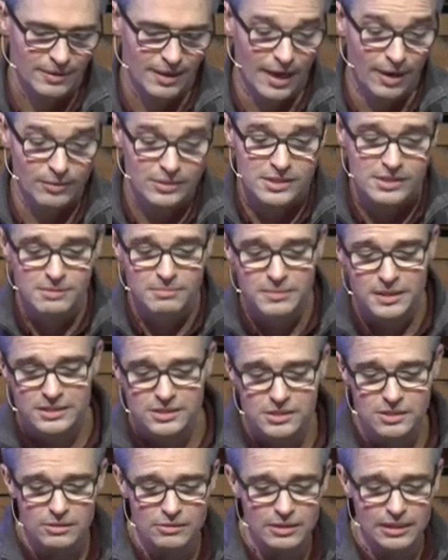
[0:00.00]
I would submit
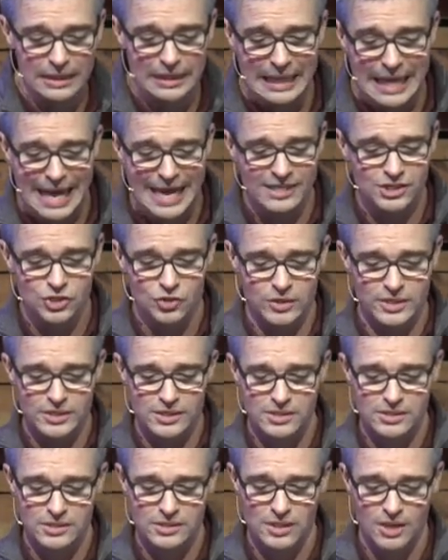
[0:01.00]
to you that
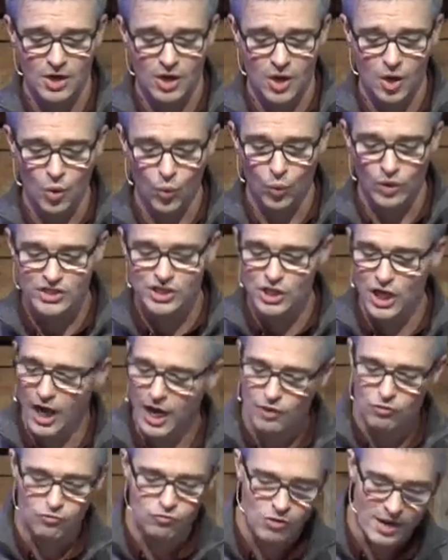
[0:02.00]
Lazarus was
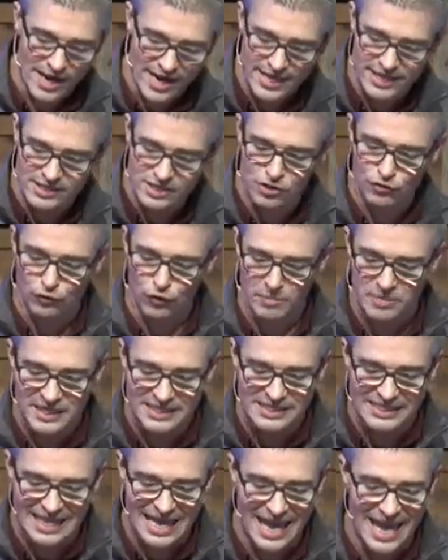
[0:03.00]
not raised from the
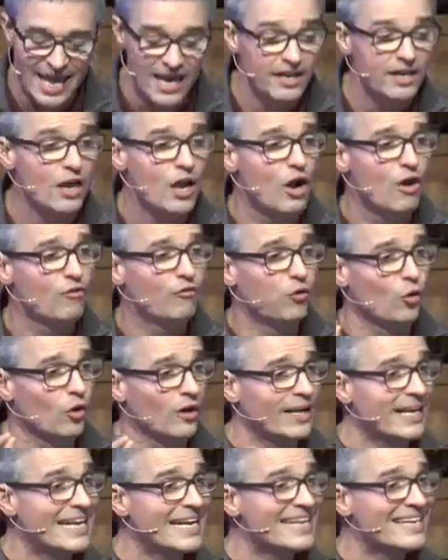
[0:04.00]
dead
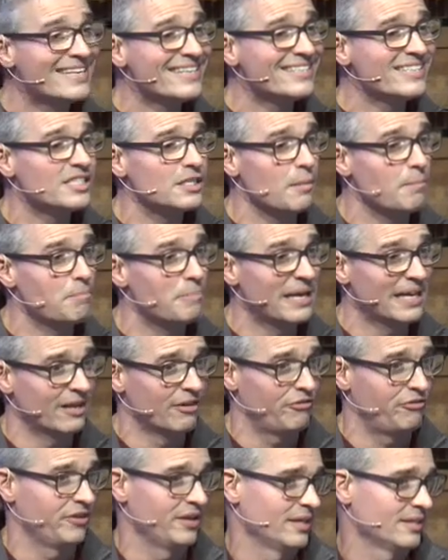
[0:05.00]
for his
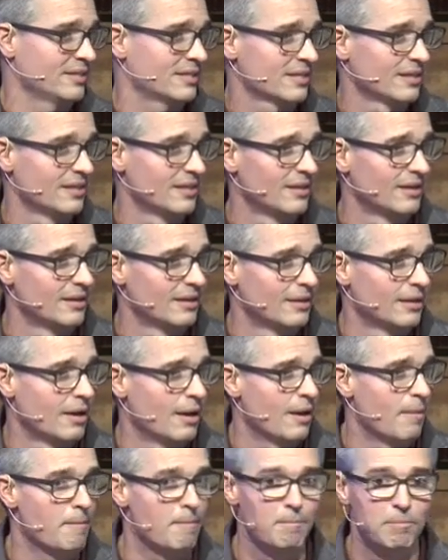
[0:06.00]
benefit,
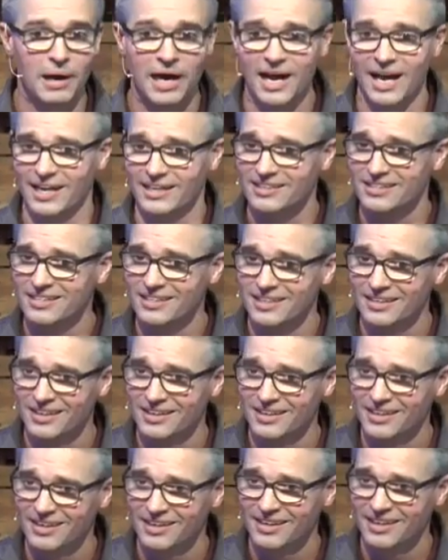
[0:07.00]
but
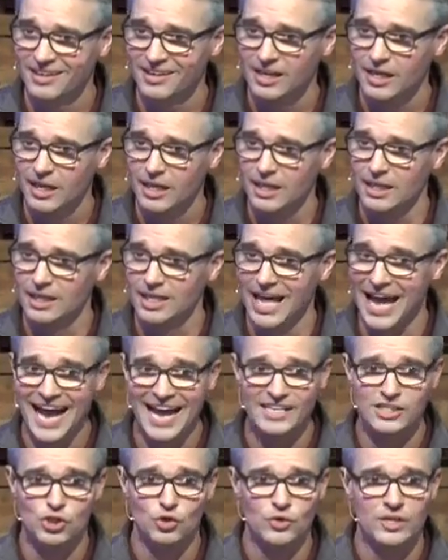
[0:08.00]

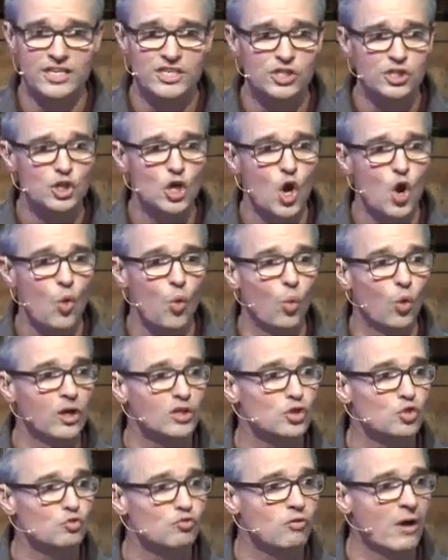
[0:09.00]
Lazarus
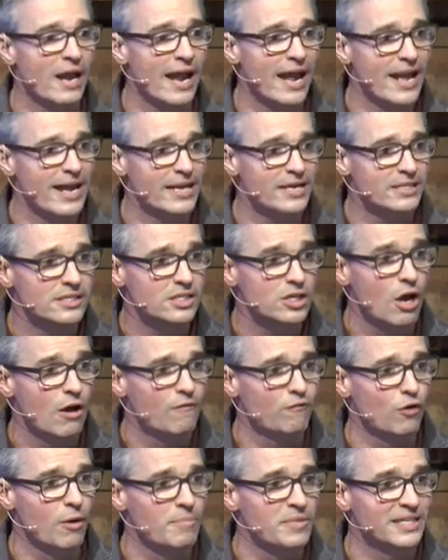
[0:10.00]
was raised
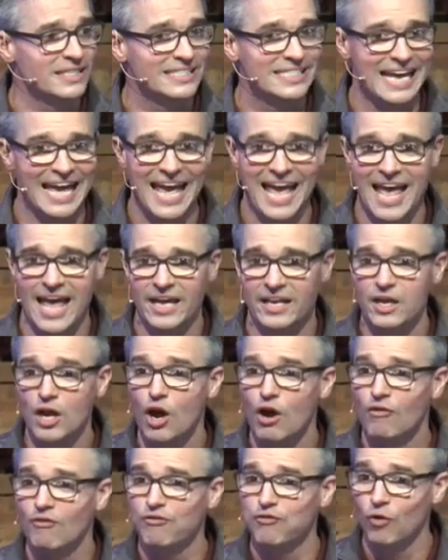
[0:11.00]
from the dead
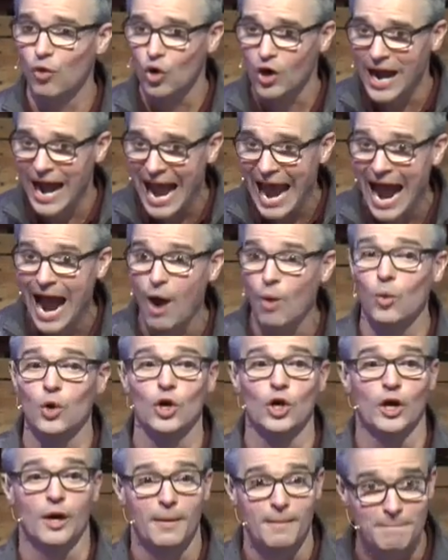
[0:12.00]
for
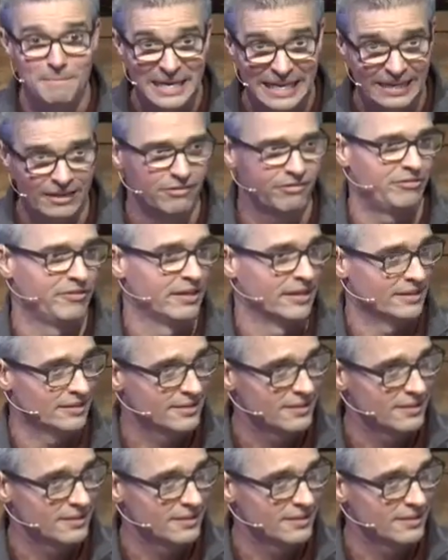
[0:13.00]
our benefit.